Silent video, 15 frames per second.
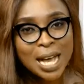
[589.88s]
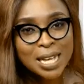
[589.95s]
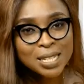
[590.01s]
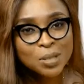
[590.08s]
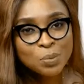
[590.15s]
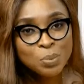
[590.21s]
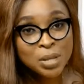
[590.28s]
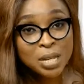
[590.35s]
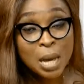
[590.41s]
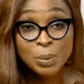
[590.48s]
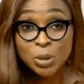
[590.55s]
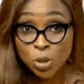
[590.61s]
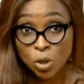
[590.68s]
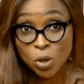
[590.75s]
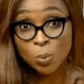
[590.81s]
as e be
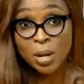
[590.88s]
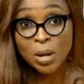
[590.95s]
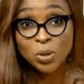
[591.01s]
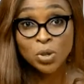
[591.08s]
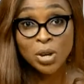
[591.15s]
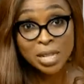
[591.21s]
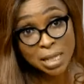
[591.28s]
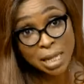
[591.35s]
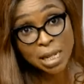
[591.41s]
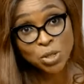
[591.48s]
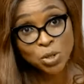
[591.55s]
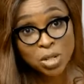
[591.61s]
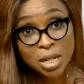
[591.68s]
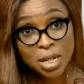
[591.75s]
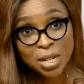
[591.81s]
turn up now go don inside
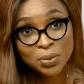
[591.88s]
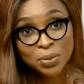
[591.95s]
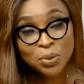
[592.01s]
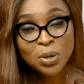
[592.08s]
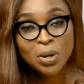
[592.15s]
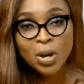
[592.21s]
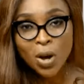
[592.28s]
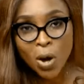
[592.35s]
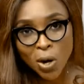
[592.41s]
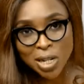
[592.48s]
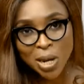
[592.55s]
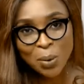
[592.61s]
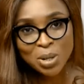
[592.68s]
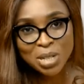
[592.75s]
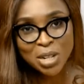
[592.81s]
electronic level all
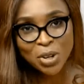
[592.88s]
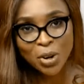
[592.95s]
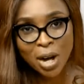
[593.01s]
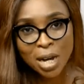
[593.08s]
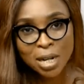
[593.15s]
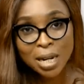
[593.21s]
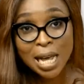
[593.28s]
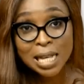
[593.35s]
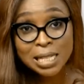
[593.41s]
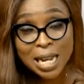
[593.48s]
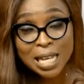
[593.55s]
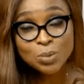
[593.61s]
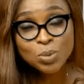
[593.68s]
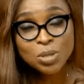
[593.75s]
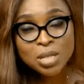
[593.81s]
that one day your hand last
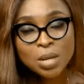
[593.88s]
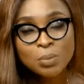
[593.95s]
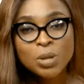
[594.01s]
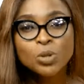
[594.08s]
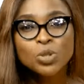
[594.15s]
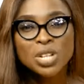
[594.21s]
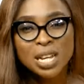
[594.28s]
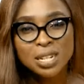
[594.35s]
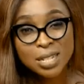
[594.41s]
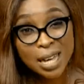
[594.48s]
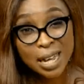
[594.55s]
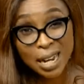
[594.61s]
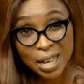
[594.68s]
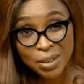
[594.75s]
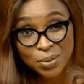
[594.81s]
last be say make you share day
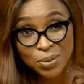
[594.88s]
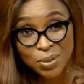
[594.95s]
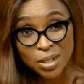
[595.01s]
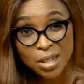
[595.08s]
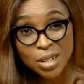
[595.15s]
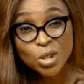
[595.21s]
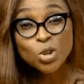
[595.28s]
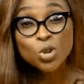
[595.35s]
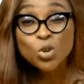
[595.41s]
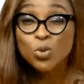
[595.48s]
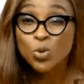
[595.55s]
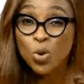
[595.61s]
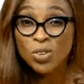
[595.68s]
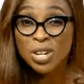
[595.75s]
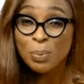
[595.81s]
alive abi
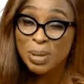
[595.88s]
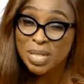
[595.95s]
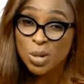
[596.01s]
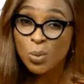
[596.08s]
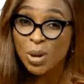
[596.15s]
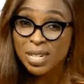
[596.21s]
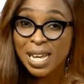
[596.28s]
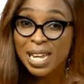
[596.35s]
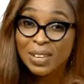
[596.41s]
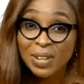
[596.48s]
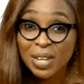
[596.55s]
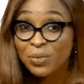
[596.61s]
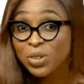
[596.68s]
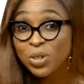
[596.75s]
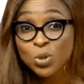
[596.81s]
groove go Now, person when day alive I
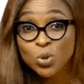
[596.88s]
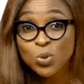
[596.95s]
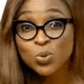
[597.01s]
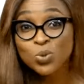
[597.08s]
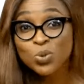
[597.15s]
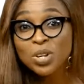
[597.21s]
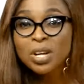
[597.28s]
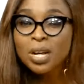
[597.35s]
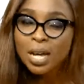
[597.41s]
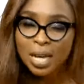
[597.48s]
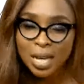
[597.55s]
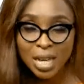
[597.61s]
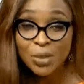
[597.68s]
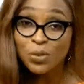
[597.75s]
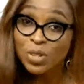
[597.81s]
him fit groove na him fit groove uh,
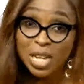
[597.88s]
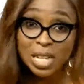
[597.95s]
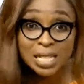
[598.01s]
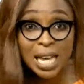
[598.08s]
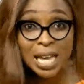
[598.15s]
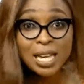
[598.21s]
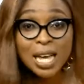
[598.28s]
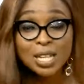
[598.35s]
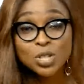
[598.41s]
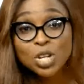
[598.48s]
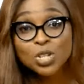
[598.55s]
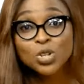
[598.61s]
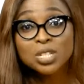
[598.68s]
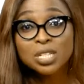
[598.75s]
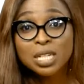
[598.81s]
if you didn't inside
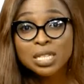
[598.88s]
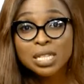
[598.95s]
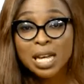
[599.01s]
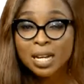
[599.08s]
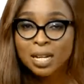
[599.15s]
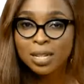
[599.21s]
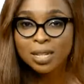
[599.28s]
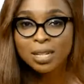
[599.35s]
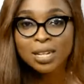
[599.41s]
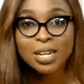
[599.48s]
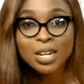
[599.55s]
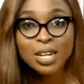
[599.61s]
isolation center you